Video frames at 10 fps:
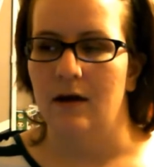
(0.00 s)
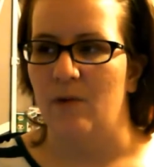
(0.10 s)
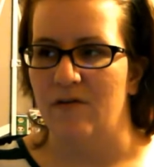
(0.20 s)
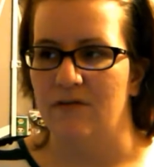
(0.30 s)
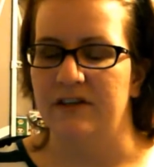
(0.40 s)

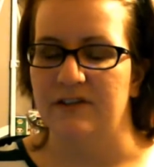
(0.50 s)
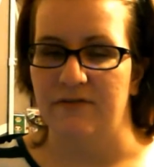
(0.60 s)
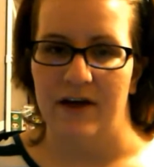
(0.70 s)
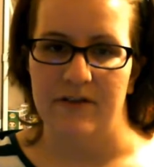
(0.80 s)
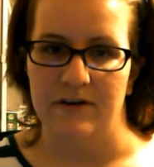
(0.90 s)
Beverly's
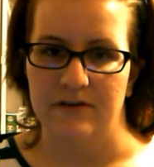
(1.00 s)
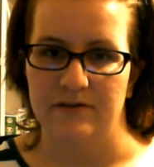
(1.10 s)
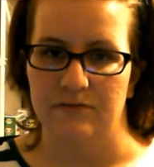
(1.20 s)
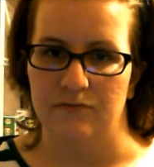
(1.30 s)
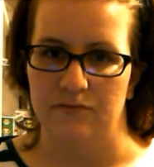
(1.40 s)
father
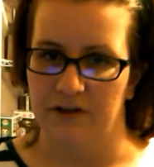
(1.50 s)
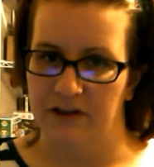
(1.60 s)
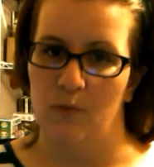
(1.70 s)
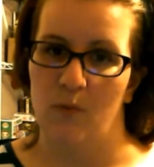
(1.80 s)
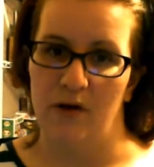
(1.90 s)
is really
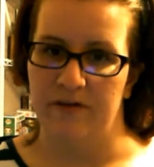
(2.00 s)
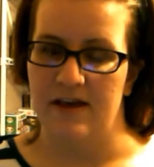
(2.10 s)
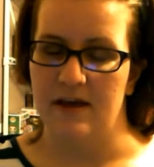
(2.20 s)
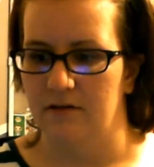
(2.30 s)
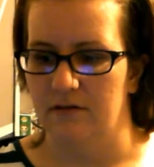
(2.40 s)

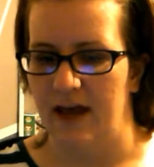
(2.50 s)
wealthy.